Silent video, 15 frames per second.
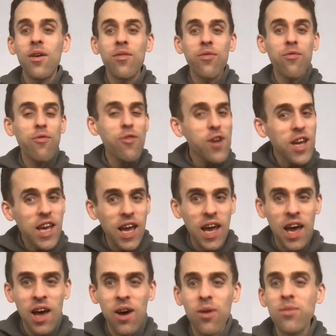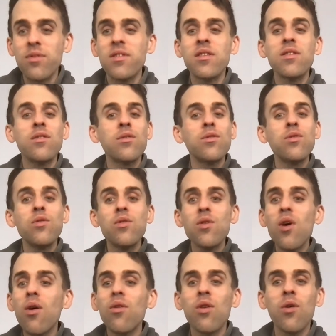I was freaking out, did
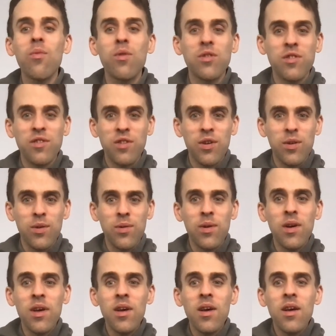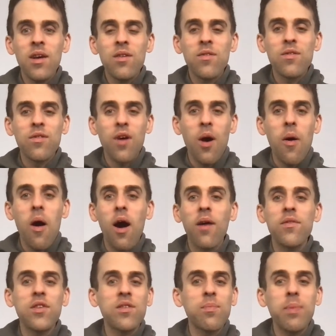not know what to do. So
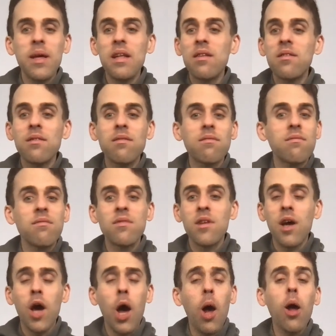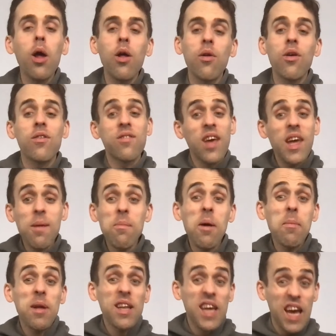I've just been, uh, you know, taking my
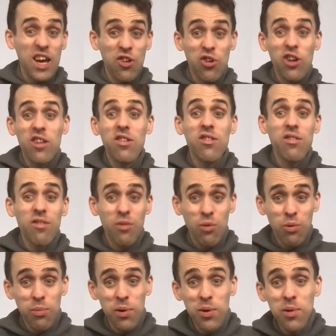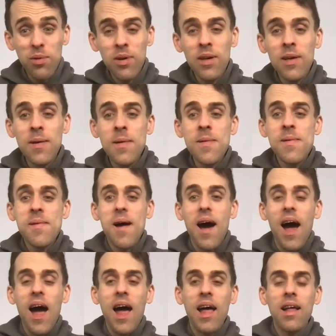medication as normal
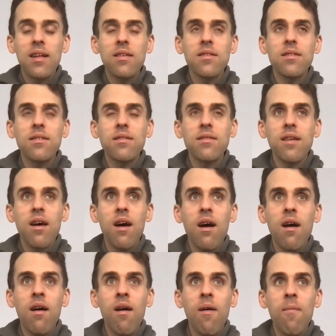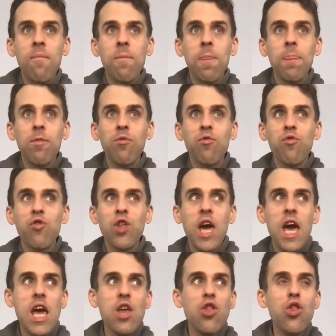and um,
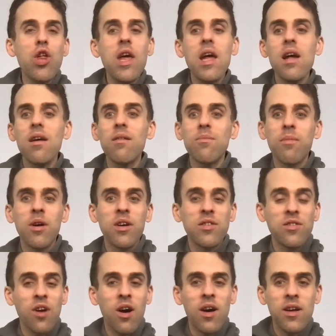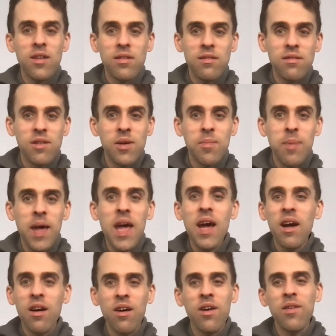changing my diet a bit
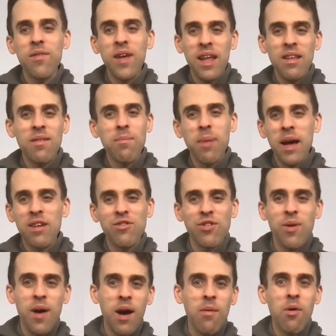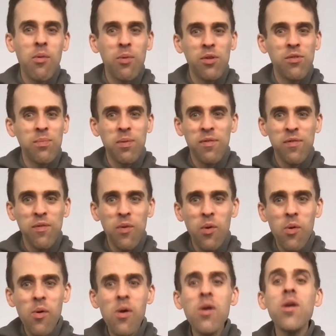and kind of getting back to how I was
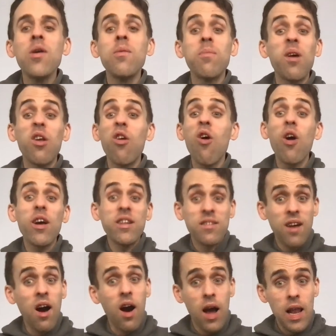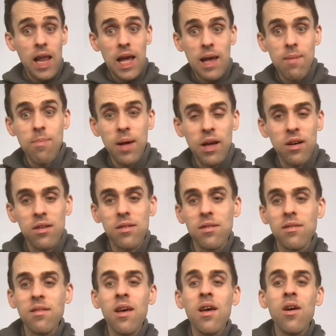before, but not entirely
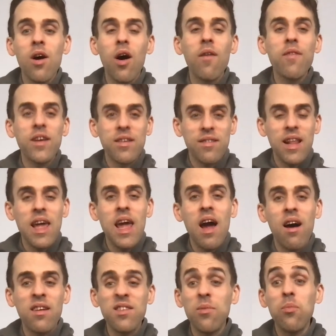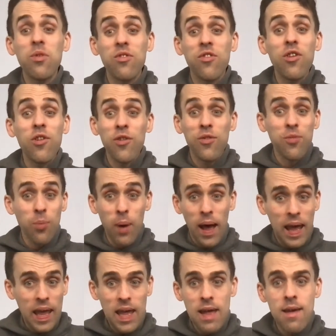because obviously I didn't want to lose
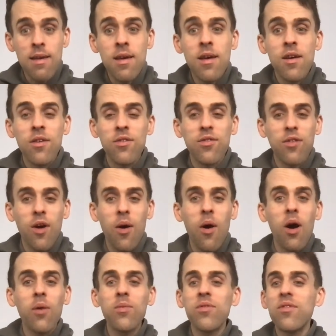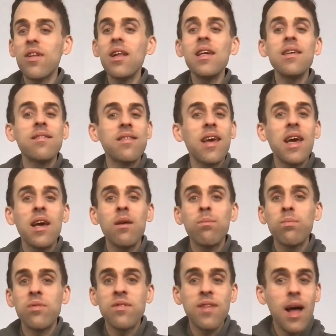weight. So I was still
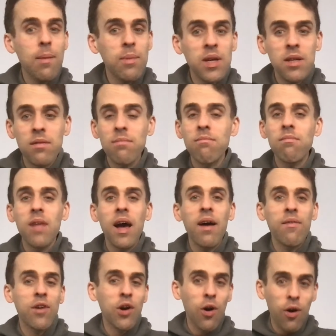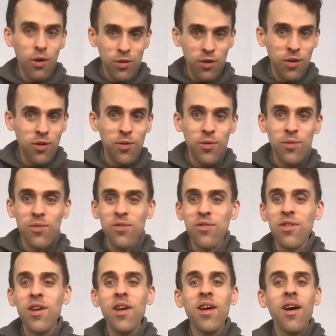eating salmon,
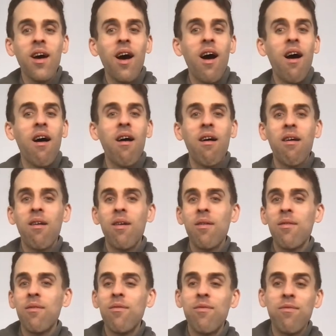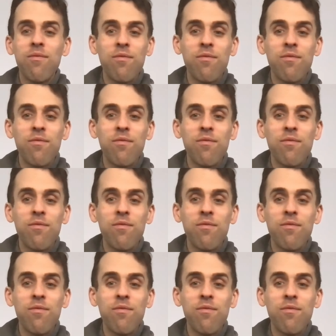avocados, um,